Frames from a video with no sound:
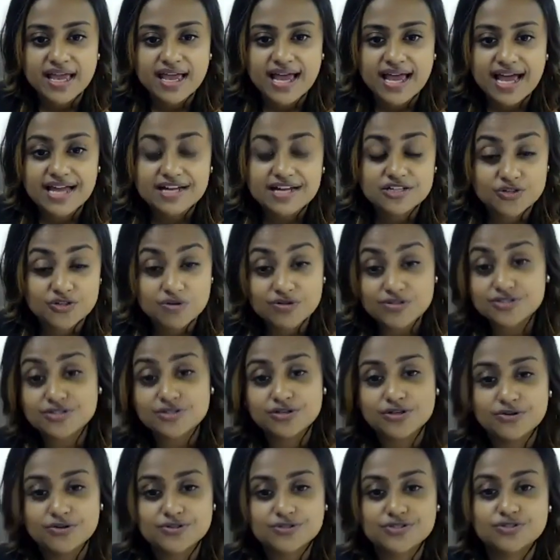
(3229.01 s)
and it also
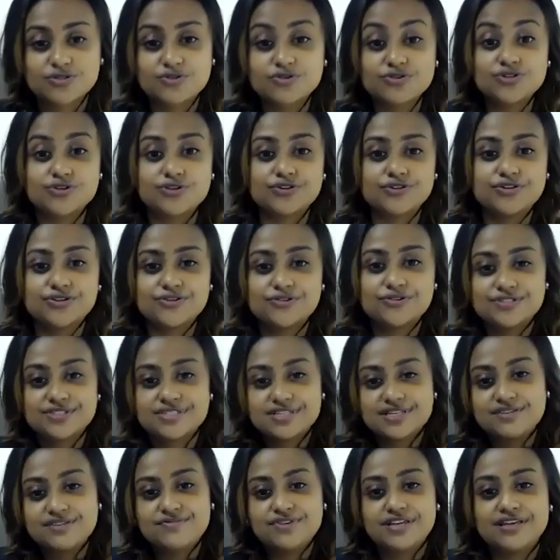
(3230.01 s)
looks good on your
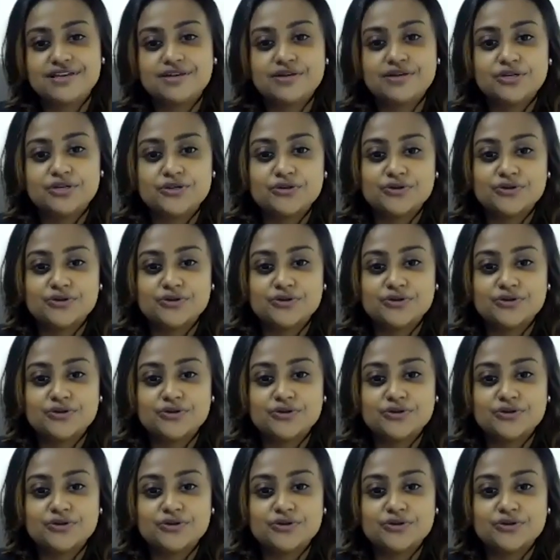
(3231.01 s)
CV,